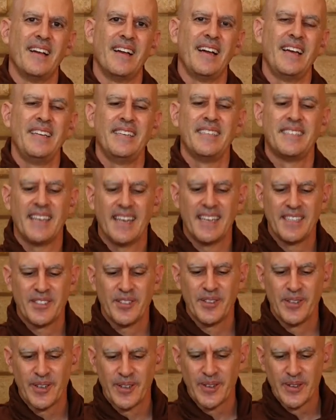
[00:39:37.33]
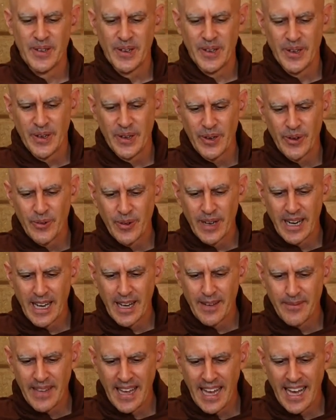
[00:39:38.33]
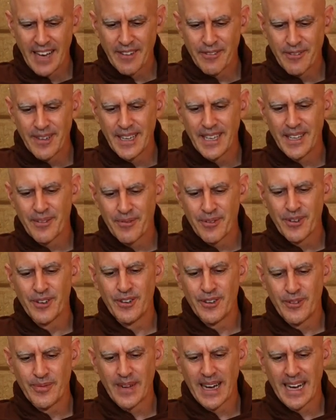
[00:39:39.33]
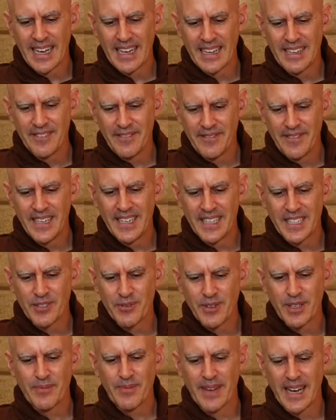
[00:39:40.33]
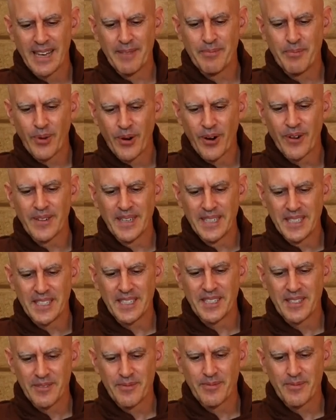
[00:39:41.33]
And he says, you know, when I'm halfway through finished with my porridge,